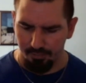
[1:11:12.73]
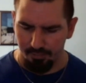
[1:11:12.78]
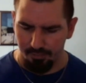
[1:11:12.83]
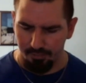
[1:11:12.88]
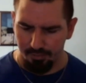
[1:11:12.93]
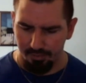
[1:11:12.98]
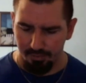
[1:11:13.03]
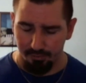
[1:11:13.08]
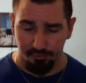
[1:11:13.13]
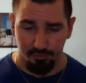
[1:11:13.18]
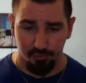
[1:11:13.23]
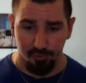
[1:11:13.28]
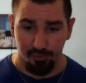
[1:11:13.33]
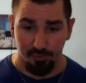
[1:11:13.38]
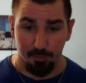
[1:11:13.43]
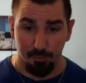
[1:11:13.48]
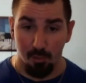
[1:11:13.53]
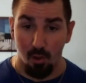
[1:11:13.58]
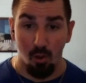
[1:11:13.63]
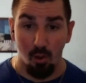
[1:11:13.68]
this just
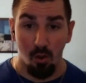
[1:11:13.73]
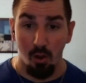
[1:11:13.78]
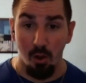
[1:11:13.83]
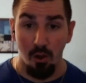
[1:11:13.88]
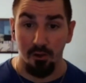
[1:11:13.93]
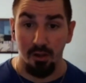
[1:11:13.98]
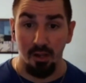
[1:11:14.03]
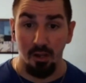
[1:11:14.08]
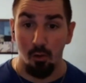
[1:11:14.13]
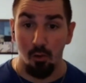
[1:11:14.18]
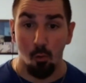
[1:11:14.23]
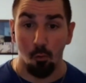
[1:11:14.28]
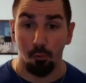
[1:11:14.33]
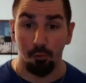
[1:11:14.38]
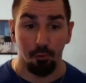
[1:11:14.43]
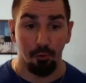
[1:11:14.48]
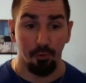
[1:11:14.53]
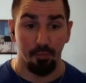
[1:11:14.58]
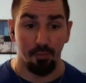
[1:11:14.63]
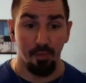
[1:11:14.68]
ball hawking
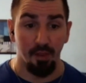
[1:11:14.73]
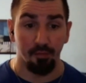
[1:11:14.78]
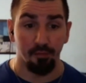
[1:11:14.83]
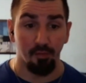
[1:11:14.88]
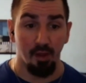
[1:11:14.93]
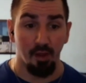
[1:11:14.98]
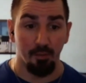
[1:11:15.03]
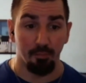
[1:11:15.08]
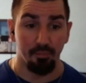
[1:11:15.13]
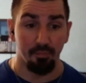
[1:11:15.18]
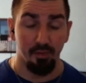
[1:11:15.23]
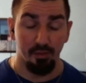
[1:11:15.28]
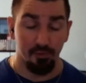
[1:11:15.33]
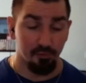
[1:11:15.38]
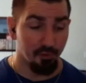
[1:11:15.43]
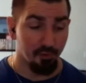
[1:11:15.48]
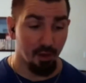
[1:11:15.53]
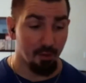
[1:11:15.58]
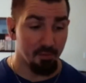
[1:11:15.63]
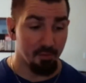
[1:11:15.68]
corner at that time.
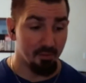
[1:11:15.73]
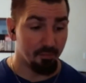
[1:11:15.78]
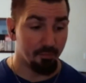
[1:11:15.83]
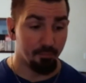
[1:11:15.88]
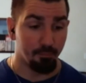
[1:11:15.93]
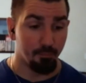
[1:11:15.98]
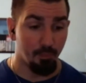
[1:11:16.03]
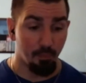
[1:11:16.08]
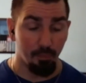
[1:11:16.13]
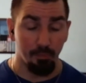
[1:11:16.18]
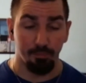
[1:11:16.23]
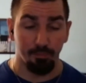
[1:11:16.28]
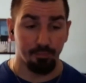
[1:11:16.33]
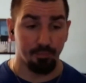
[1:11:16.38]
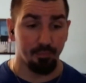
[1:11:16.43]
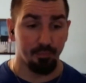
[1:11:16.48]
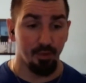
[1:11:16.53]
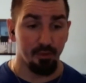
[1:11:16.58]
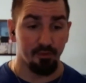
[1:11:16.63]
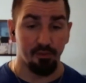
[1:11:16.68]

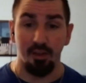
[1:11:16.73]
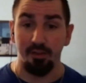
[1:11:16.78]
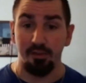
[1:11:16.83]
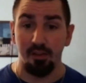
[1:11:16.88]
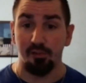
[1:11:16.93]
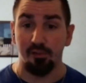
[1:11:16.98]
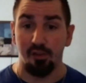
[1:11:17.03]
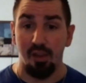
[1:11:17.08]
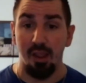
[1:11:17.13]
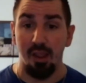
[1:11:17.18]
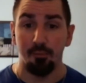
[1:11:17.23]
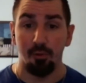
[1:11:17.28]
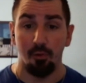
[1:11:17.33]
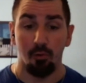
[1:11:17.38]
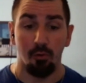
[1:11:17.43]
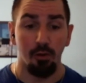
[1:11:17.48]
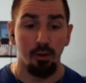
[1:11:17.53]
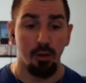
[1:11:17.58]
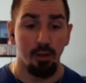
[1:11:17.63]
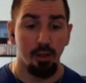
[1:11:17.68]
Asante
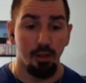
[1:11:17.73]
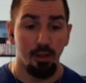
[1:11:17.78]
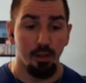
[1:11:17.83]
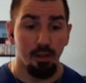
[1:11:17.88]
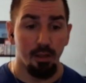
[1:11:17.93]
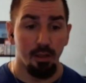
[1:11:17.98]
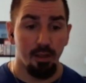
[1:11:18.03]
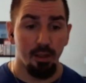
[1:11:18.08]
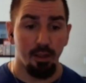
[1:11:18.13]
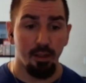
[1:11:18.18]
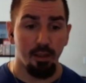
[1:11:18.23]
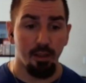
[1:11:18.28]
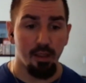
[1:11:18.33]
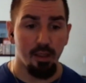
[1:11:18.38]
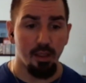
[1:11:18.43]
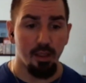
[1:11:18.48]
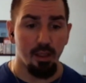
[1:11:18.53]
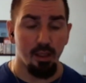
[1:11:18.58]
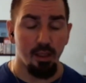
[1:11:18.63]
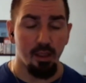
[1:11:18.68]
Samuel,
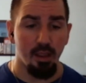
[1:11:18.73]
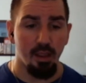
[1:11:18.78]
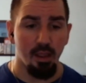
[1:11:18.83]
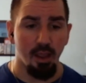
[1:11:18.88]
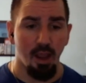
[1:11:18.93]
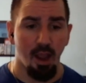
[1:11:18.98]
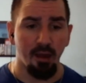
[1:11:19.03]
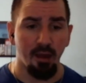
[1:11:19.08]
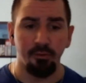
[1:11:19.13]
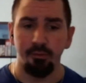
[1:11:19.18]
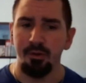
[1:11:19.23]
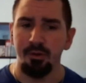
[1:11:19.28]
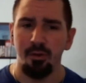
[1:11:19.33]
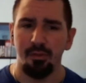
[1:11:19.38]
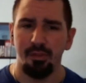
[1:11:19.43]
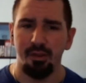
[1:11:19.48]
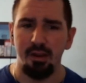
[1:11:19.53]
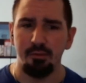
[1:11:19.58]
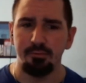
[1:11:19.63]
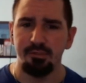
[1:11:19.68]
I don't know
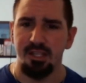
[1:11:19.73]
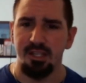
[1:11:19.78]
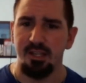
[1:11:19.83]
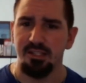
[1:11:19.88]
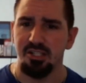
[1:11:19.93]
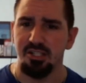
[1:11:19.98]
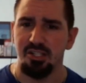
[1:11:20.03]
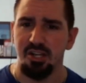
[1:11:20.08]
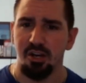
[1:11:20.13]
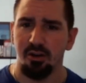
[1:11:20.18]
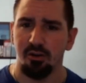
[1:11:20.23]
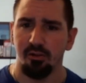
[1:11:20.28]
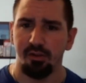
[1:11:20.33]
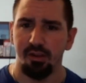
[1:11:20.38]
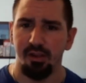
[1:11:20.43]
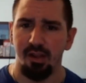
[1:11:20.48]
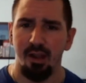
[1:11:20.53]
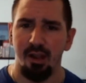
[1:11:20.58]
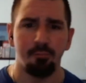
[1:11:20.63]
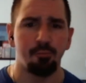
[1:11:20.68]
that he was necessarily,
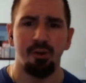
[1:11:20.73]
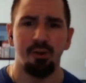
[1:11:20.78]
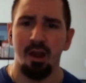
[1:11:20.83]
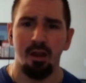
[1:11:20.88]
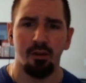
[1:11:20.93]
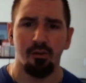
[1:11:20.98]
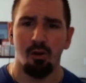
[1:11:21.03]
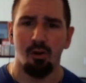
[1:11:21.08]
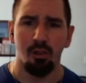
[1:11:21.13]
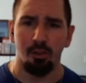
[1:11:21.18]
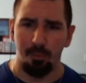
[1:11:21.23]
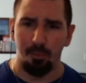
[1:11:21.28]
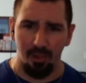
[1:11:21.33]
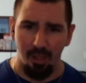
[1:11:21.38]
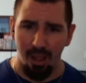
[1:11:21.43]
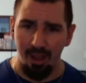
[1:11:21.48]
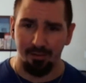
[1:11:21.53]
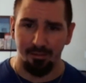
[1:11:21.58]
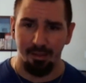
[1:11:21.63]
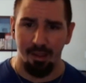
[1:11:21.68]
I would not call him a
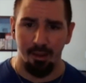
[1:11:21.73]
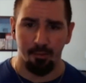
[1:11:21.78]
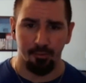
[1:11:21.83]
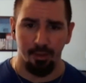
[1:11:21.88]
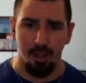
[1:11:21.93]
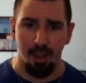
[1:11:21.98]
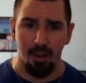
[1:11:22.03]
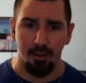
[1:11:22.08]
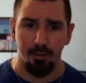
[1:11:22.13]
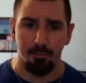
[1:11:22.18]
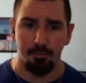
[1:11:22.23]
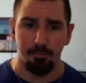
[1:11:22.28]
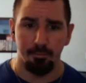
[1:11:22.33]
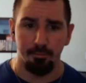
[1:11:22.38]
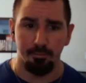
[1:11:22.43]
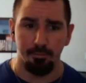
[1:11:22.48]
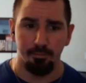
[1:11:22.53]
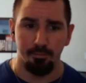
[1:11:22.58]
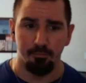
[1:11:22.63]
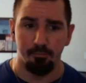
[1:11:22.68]
lockdown guy,
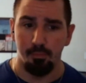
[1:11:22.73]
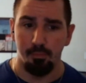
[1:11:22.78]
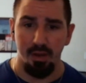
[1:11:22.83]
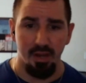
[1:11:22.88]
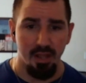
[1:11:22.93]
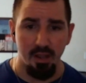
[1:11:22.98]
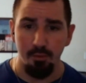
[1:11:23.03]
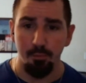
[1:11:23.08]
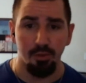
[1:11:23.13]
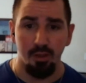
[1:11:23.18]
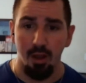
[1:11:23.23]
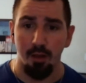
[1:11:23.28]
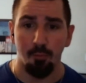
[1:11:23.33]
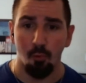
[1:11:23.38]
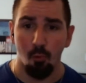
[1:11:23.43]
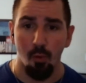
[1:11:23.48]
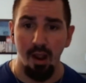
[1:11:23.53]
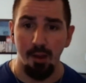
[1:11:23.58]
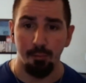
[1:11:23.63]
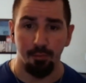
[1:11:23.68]
but he would come
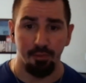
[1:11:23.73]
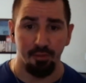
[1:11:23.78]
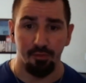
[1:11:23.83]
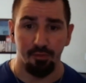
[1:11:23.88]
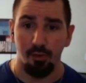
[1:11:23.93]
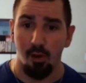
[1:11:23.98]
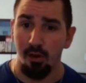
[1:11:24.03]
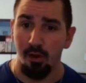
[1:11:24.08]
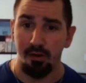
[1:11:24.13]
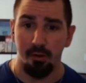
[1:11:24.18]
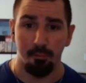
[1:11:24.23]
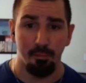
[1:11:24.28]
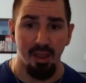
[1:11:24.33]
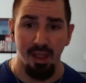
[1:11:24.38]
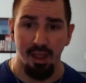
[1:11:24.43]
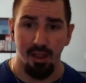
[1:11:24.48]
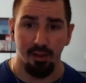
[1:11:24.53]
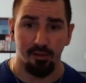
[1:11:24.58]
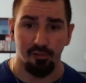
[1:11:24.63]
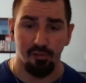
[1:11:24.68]
away with a ton of
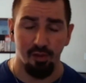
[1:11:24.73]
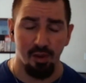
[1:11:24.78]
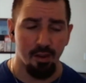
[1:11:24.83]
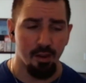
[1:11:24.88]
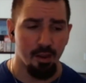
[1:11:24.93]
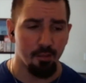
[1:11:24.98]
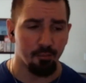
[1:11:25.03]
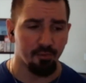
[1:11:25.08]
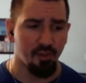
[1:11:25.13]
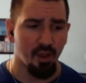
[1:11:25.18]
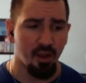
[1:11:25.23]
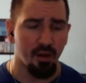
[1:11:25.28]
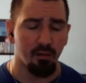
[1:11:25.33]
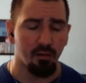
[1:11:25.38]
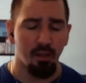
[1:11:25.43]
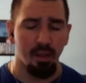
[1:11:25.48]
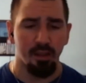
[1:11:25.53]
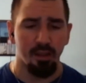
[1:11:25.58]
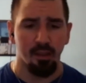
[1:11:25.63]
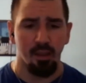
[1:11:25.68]
picks. It was kind of
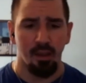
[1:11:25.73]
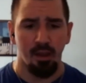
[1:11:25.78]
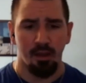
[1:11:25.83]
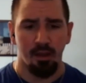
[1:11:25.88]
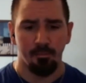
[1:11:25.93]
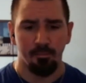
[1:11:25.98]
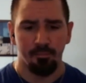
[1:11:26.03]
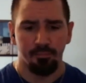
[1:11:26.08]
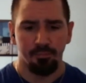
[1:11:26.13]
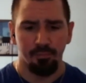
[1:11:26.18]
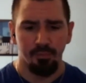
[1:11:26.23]
like, I'm